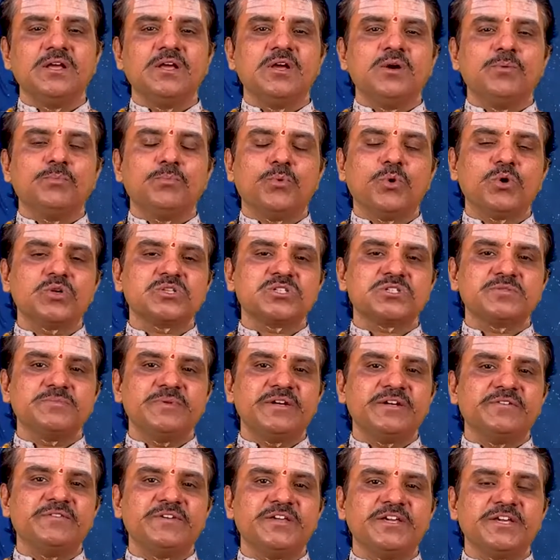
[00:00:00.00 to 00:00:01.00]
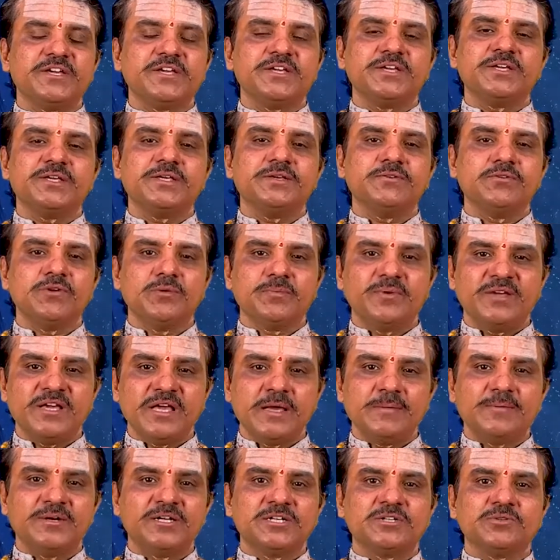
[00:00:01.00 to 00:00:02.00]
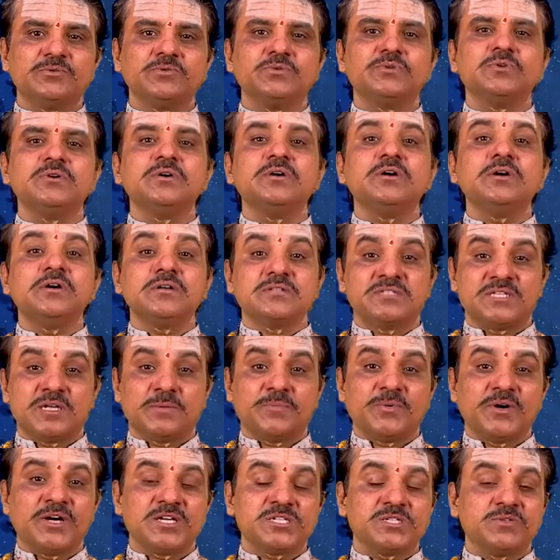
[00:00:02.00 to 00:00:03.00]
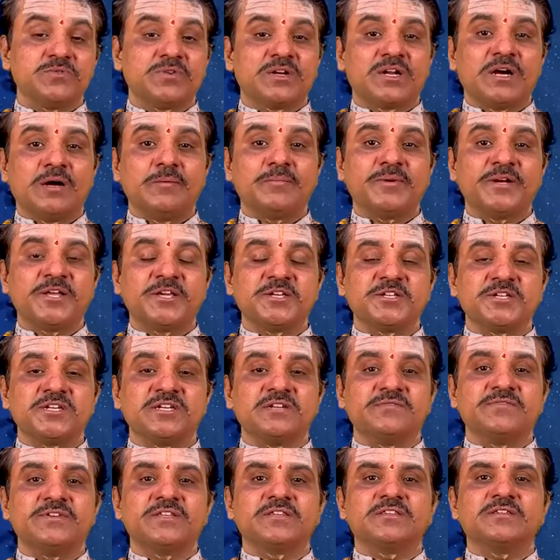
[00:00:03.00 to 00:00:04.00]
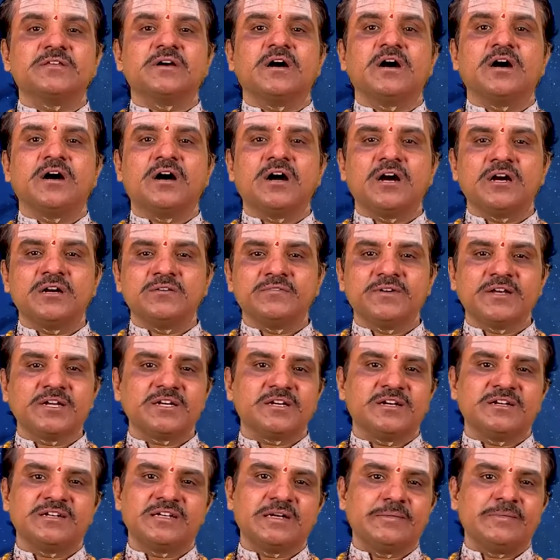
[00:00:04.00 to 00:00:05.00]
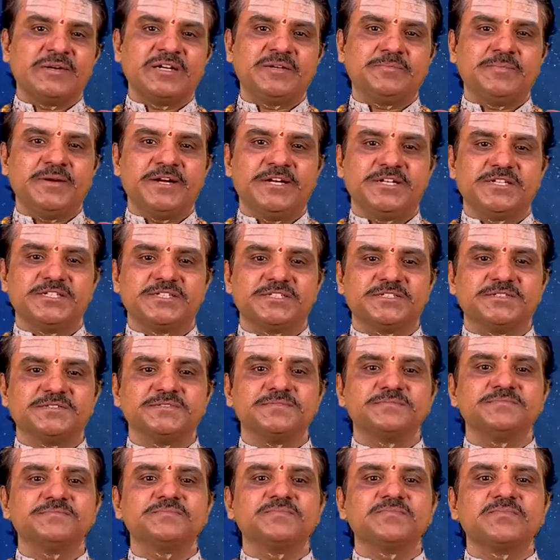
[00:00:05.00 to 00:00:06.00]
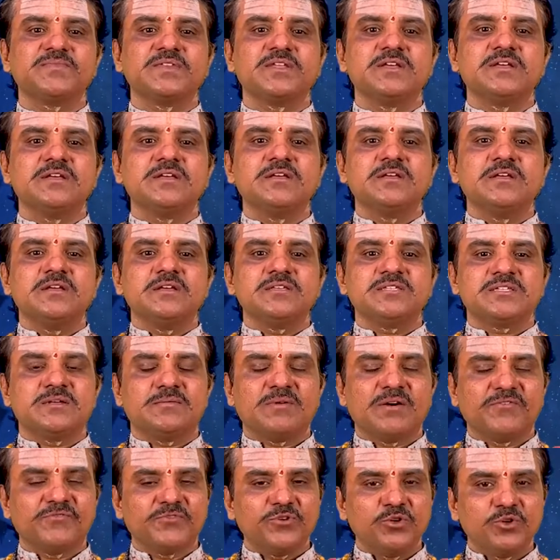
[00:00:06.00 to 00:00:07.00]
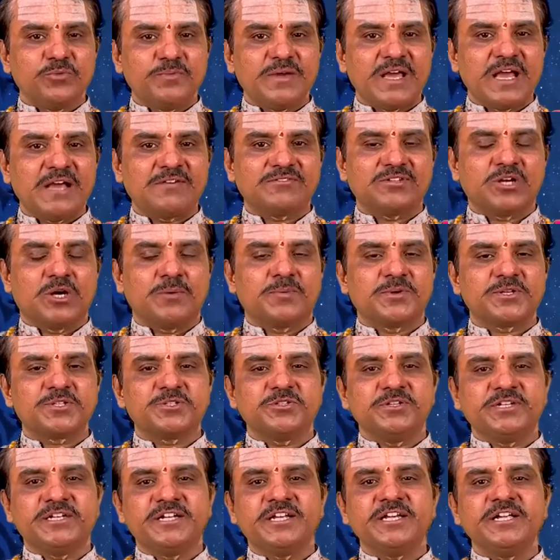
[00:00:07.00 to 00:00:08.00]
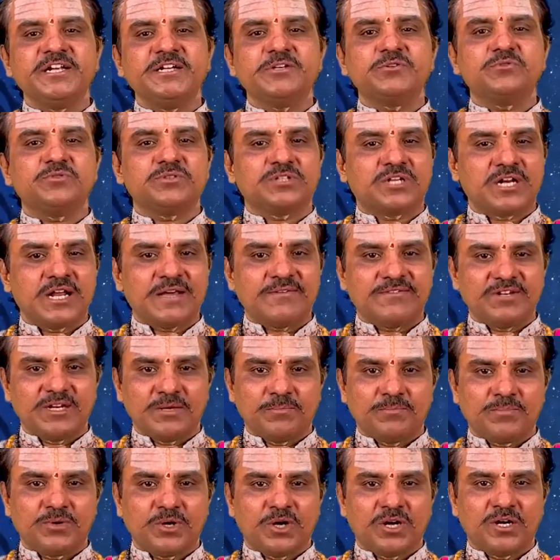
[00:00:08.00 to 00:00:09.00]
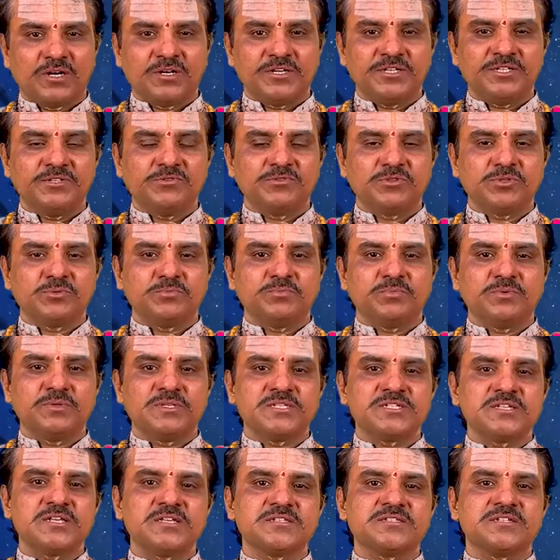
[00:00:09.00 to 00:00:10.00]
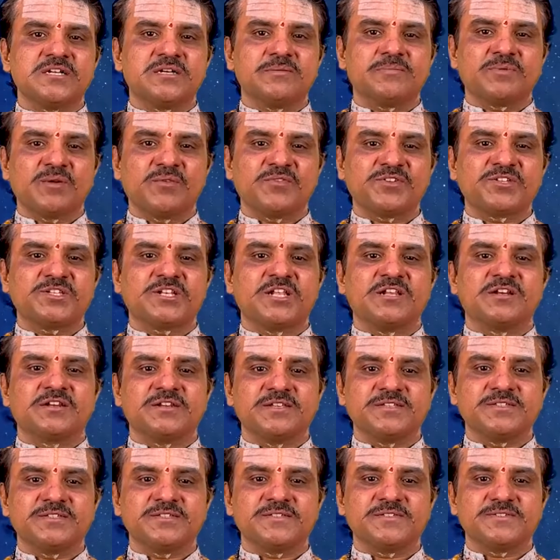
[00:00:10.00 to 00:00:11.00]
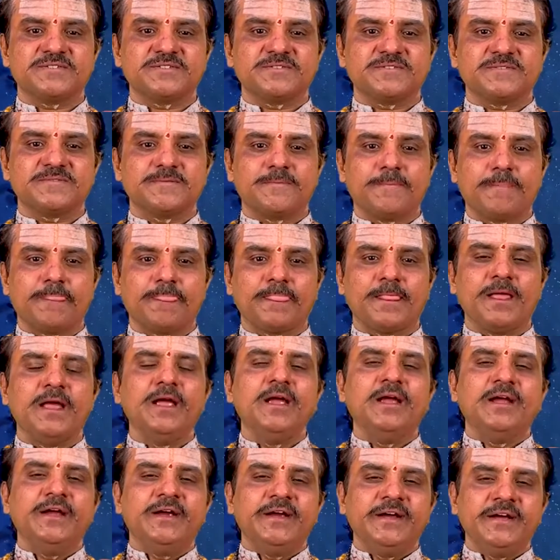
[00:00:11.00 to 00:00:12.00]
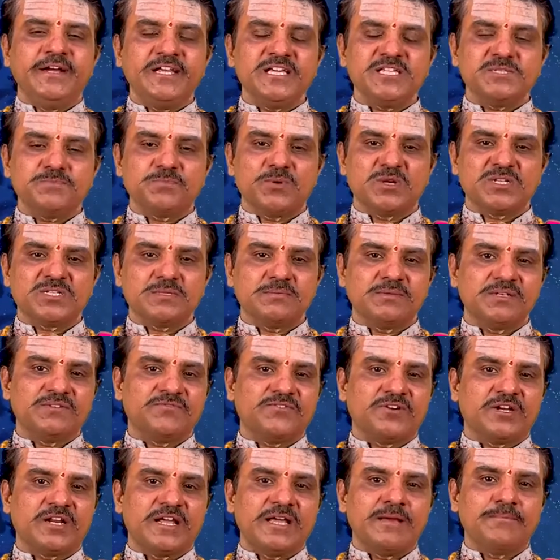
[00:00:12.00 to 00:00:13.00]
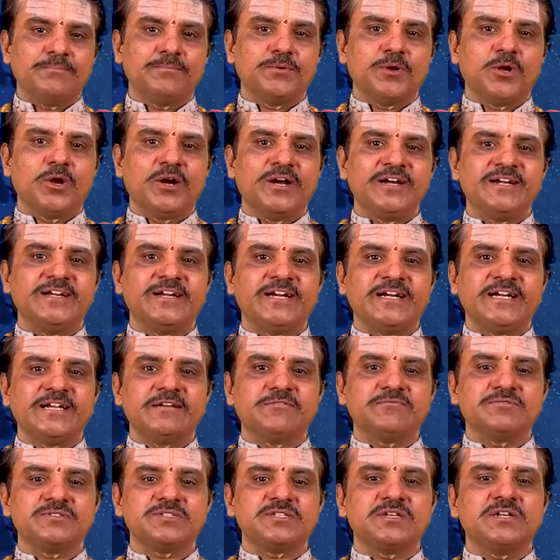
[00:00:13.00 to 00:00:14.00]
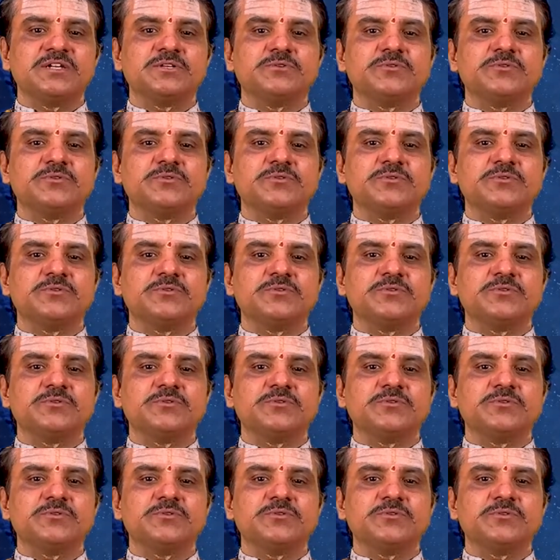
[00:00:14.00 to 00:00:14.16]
Post midweek, you will be able to surpass your competition with hard work and commitment. Some of you may have the opportunity to travel abroad due to business and professional reasons. It is possible for employed natives to